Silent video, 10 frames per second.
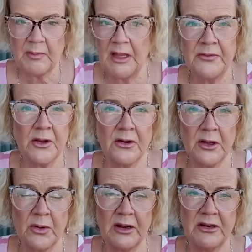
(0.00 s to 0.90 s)
If you've got any
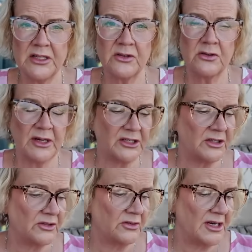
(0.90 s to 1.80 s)
queries or
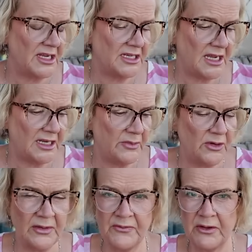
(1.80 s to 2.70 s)
questions or need any
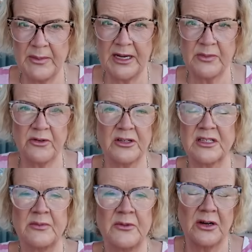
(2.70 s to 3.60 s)
more info about any products,